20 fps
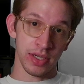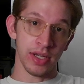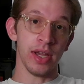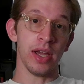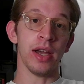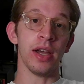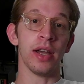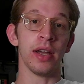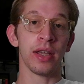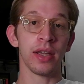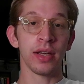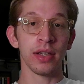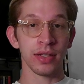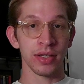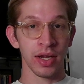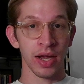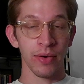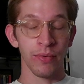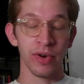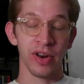Because
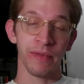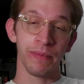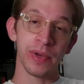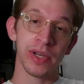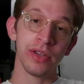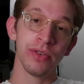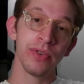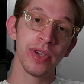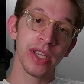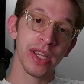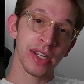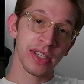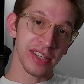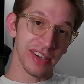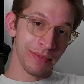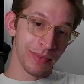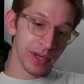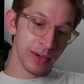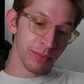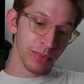what I've been doing is I've
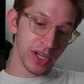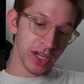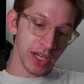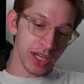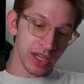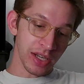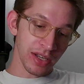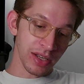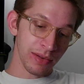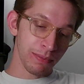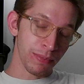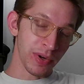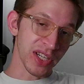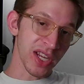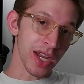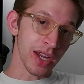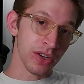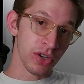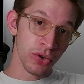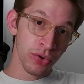been
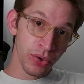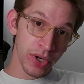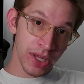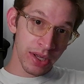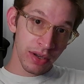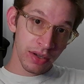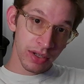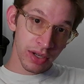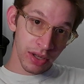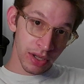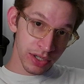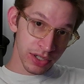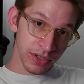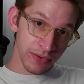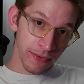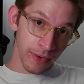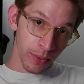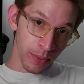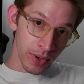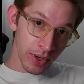bringing tuna to lunch
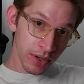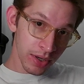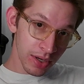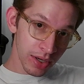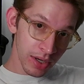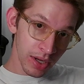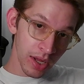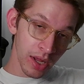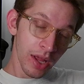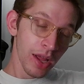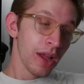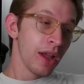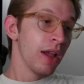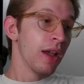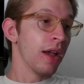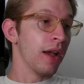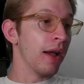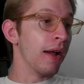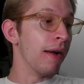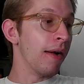for work.
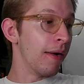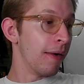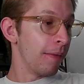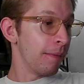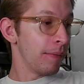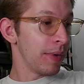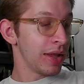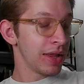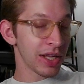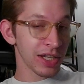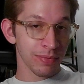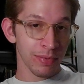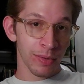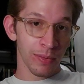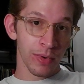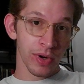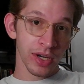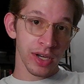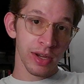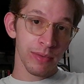And that's been
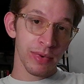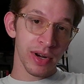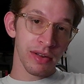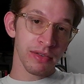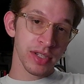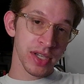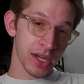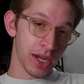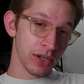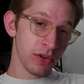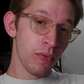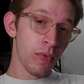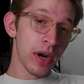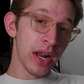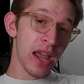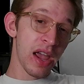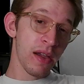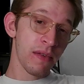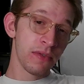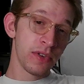working. But I was like, I don't want to
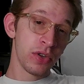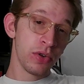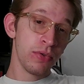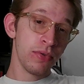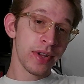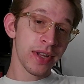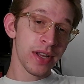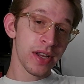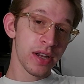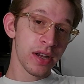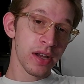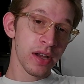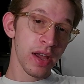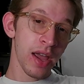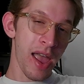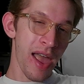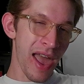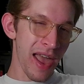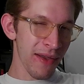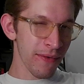have tuna
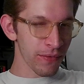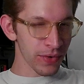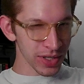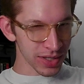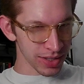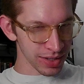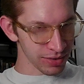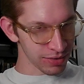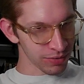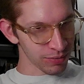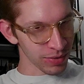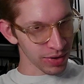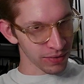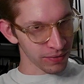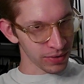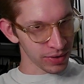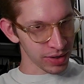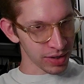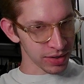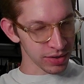every single work
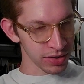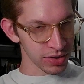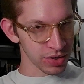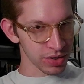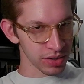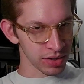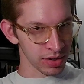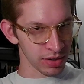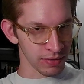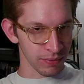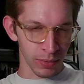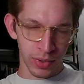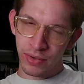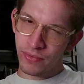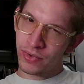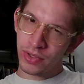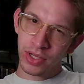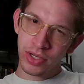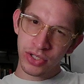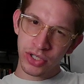for lunch. Work for
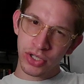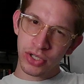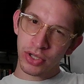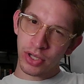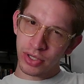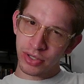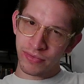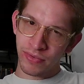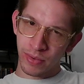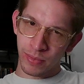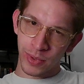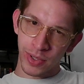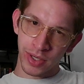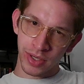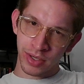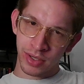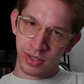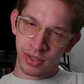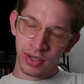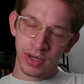lunch, lunch for work.
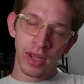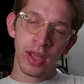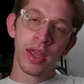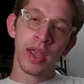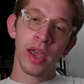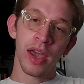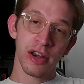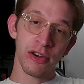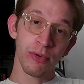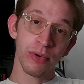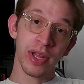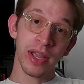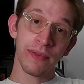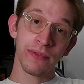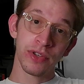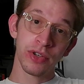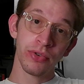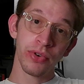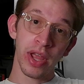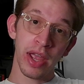I don't want to have
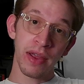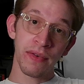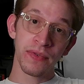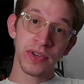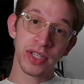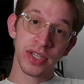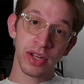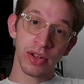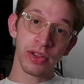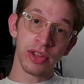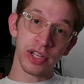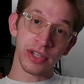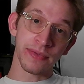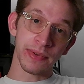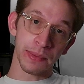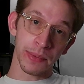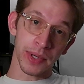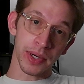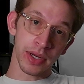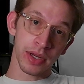tuna every single lunch for
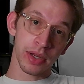work.